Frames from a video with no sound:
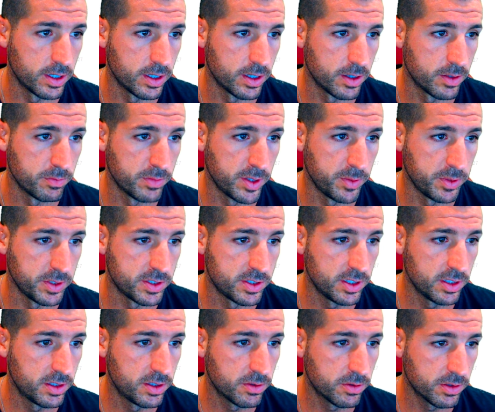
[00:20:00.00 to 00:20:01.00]
maybe
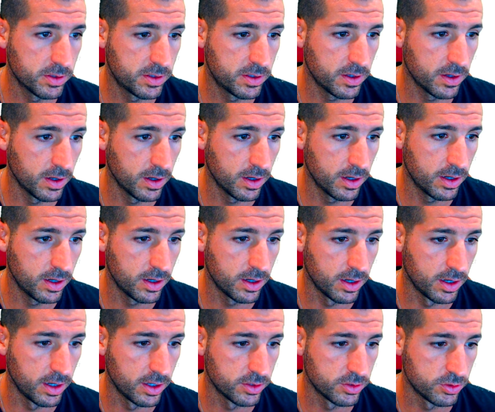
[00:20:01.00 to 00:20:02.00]
city hotel.
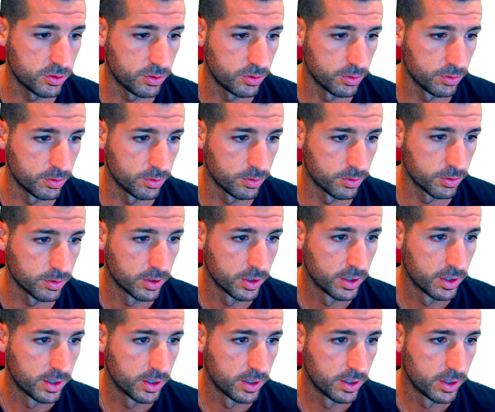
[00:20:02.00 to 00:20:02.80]
Let's do